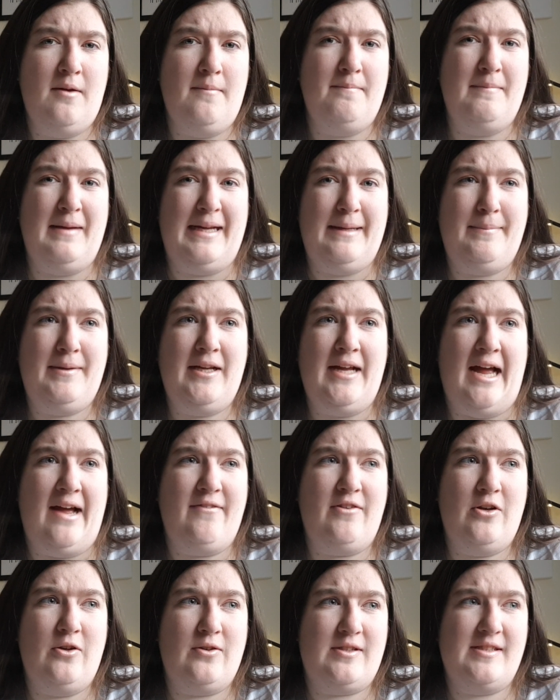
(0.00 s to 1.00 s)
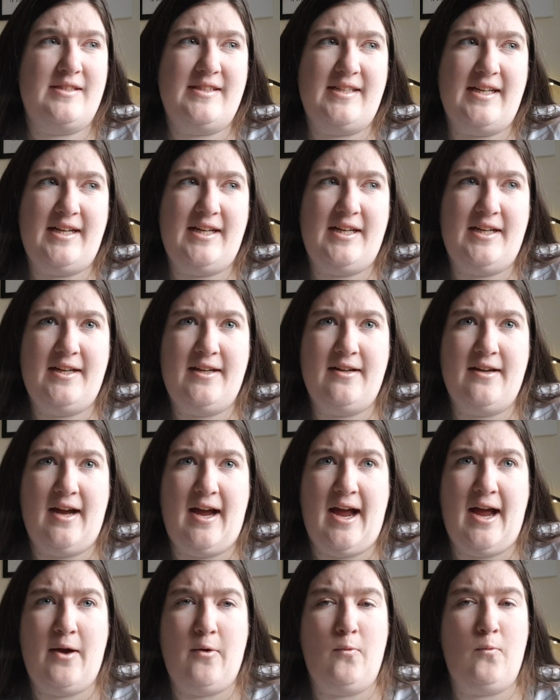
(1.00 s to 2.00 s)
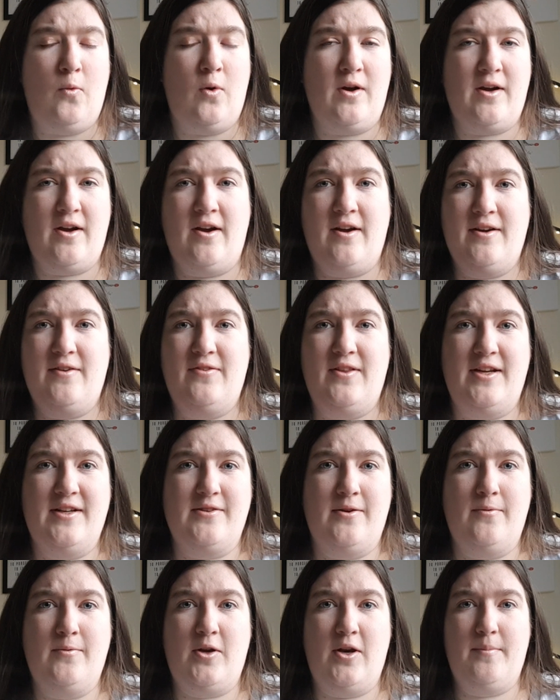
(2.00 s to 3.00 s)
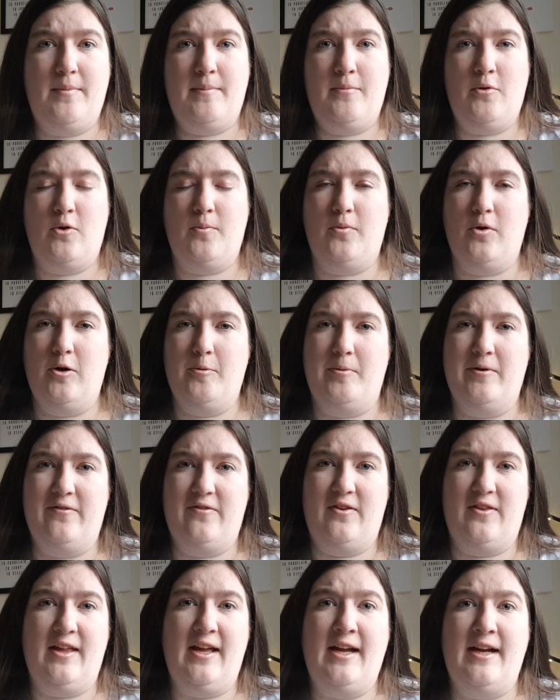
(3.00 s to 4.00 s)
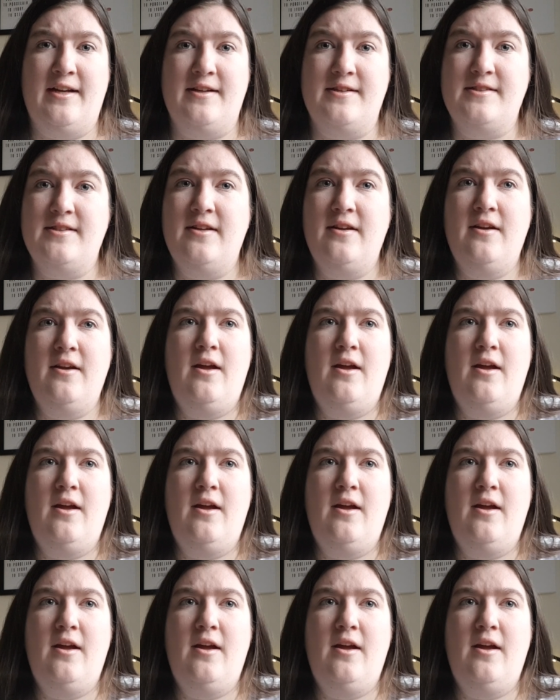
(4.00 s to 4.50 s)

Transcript: maybe have a look to see what kind of things are going to be more appropriate for that.